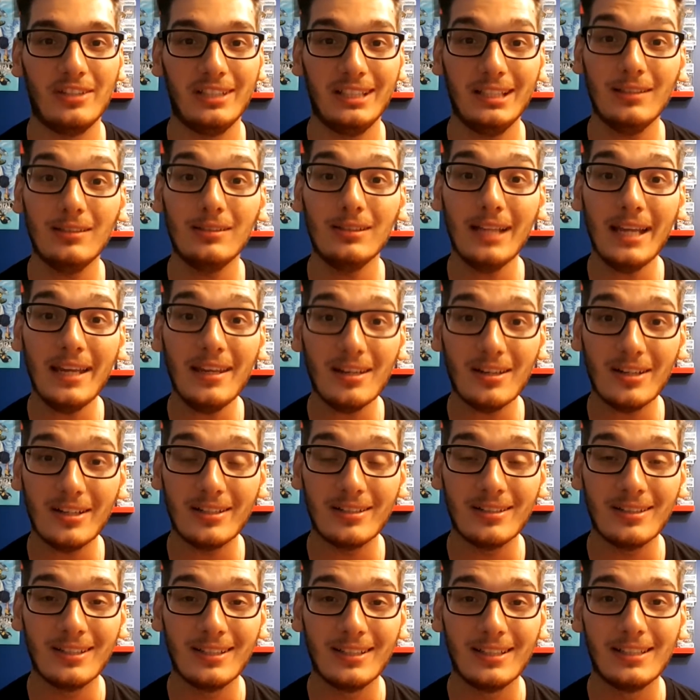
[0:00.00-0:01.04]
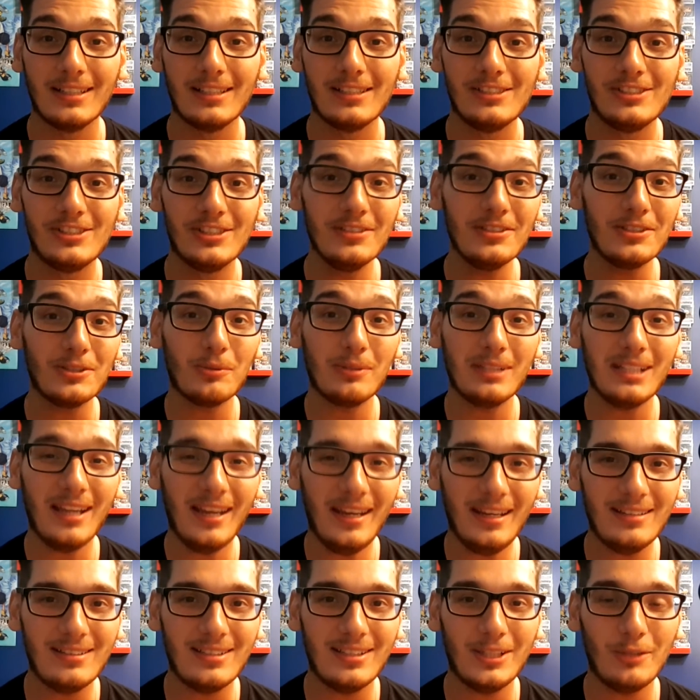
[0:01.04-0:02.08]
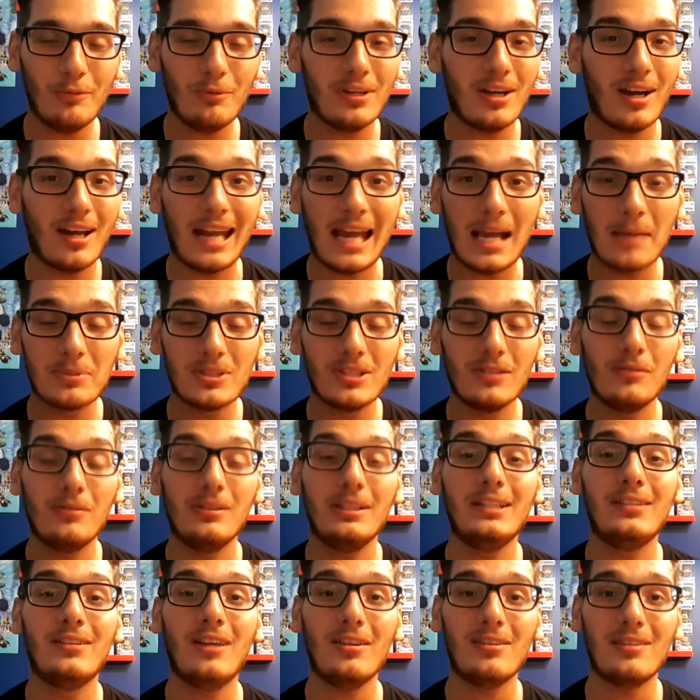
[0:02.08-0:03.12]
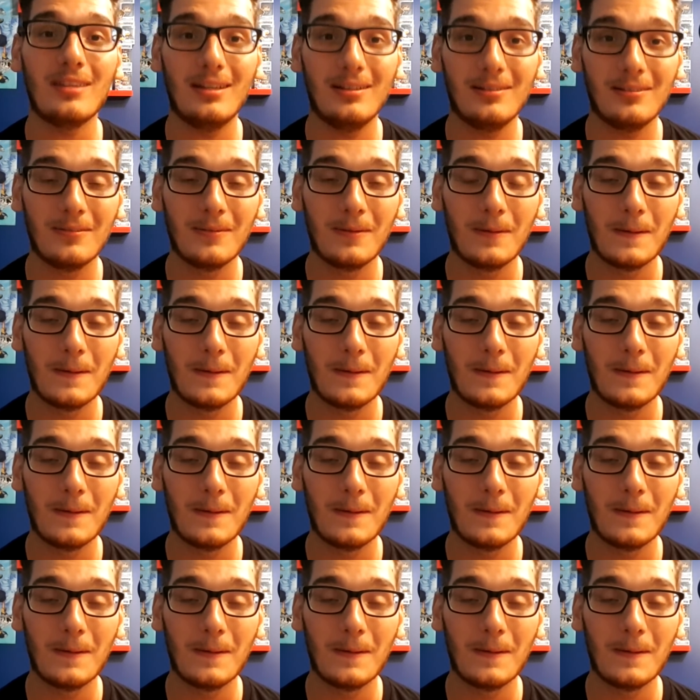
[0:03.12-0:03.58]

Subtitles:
A year later, June 2018, we got absolutely nothing.